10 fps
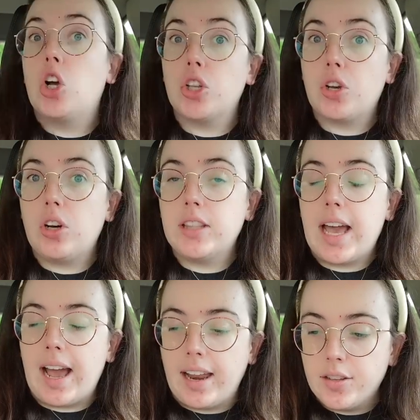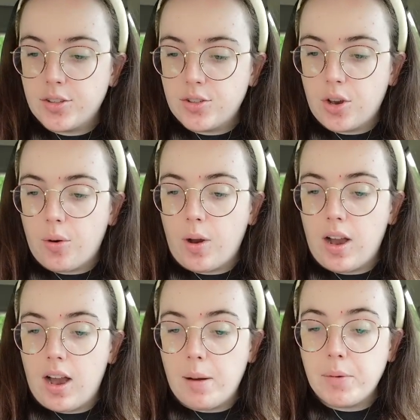called that. So
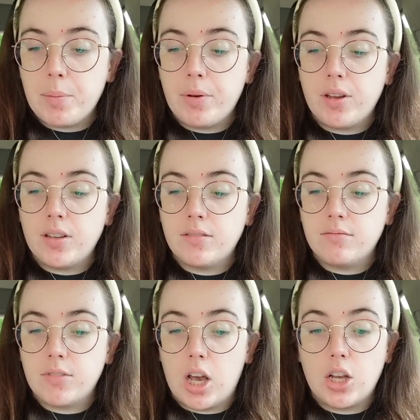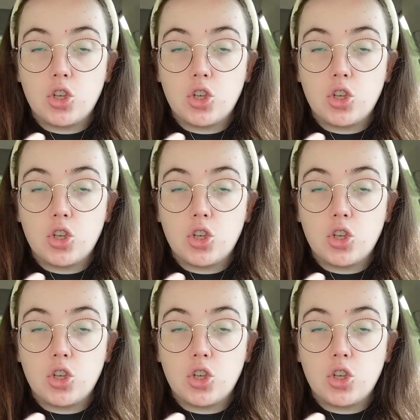I'm gonna put a